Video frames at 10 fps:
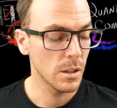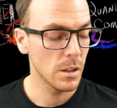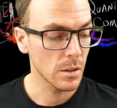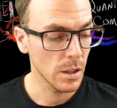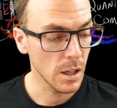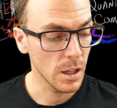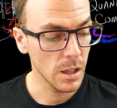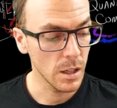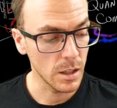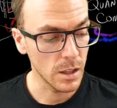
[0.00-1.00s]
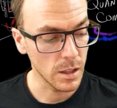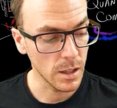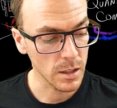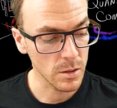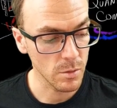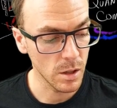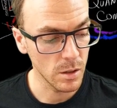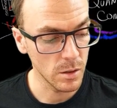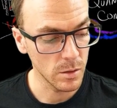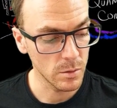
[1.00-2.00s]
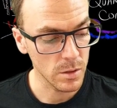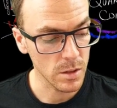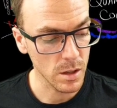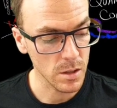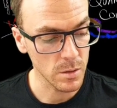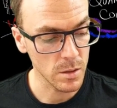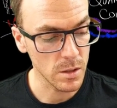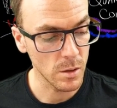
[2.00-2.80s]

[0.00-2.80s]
Okay, and then the next row starts with 0,